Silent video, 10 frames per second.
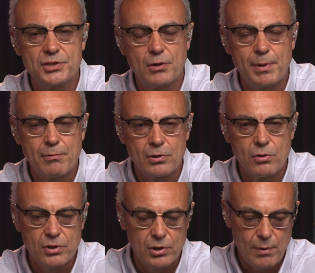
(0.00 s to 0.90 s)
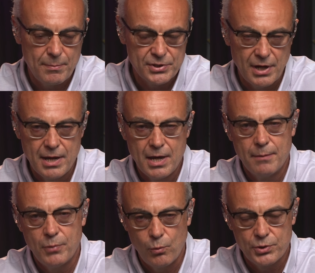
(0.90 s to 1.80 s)
so people can look at the website,
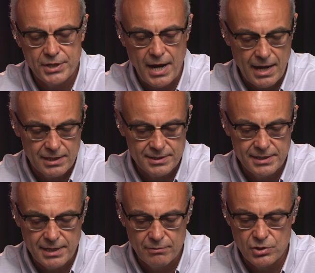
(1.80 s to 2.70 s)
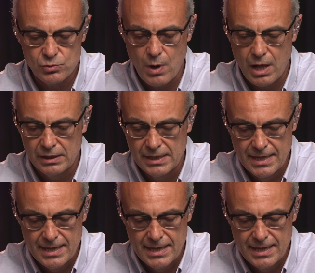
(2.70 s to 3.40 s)
but we'll share Hannah's details as well.